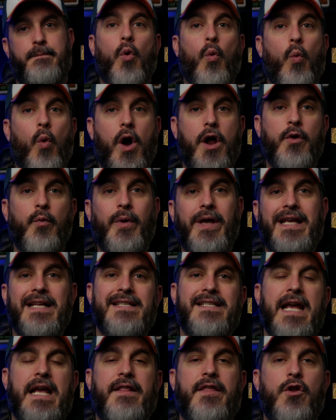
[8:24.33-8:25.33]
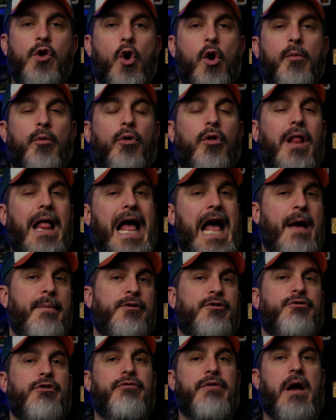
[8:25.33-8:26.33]
One, we can take the normal
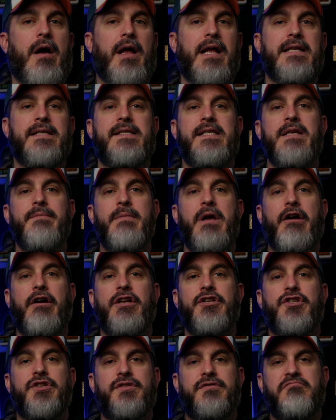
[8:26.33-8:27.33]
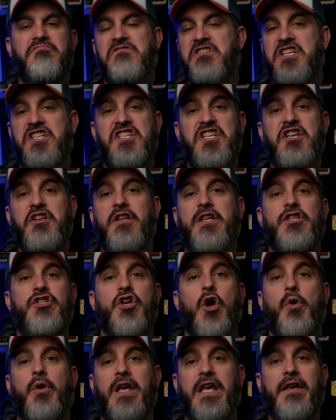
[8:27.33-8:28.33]
hobbitry route and see Merry just continually
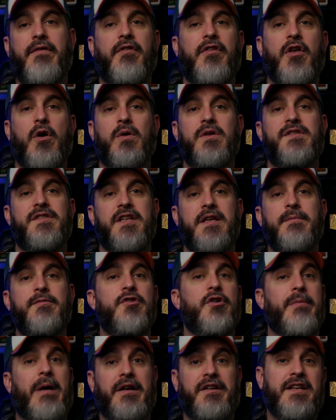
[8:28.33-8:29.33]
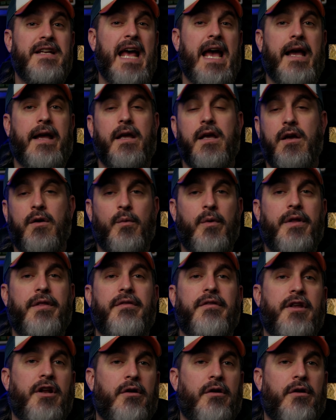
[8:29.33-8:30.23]
joking even though it seems they're about to die when,